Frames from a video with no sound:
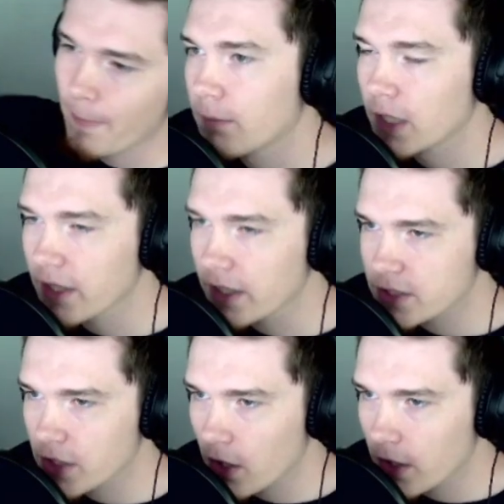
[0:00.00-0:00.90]
But let's
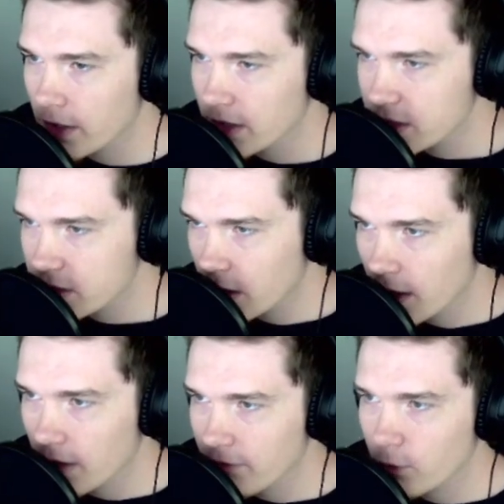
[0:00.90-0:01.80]
start
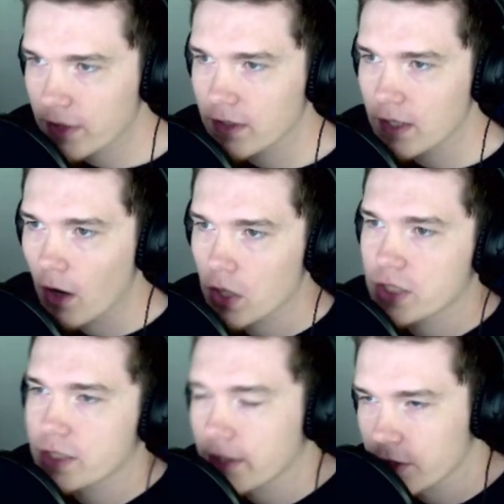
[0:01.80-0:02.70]
off with the
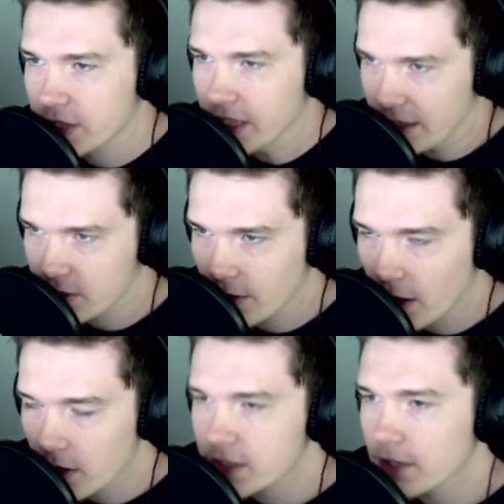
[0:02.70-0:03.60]
Arcslayer set. So the
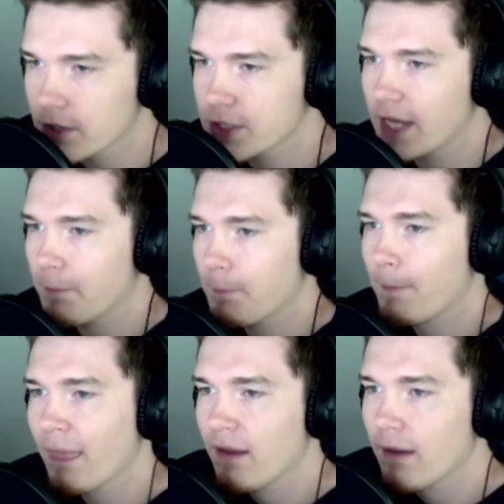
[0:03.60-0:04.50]
Arcslayer set,
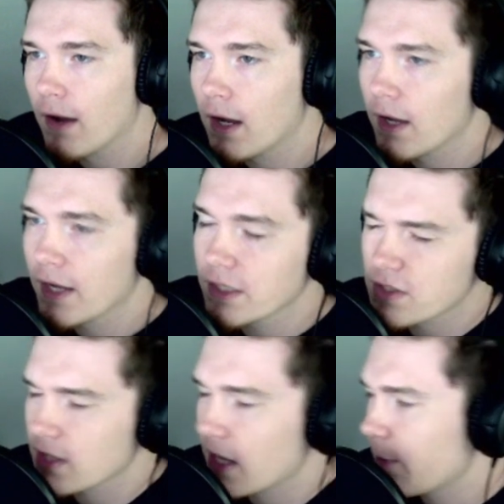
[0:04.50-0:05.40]

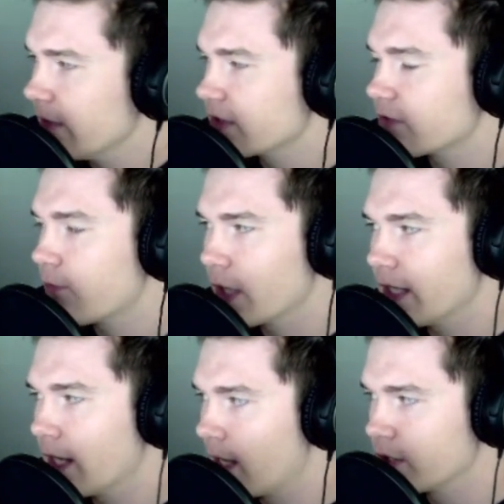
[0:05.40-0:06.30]
I believe it's
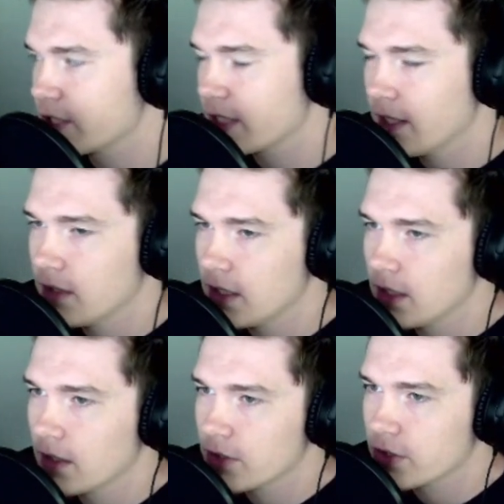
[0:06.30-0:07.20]
$40 in
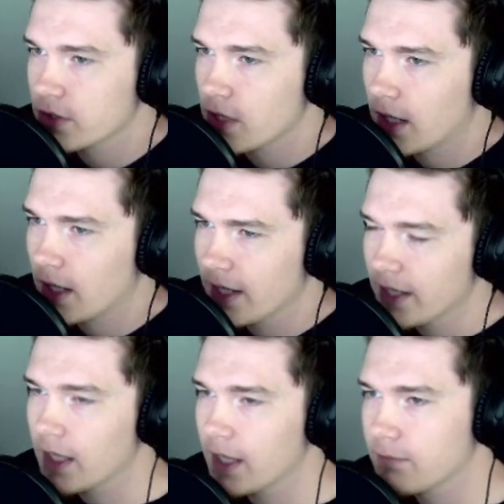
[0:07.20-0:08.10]
the
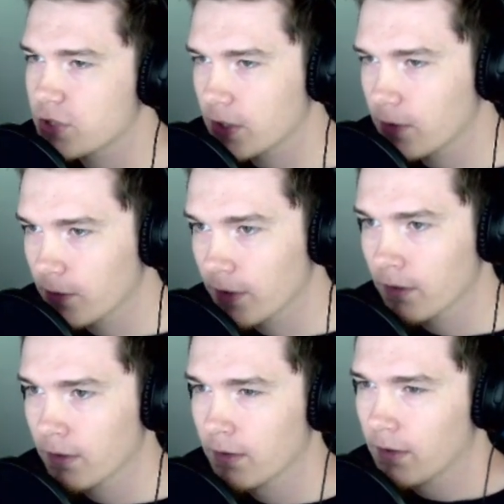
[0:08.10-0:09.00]
in-game store.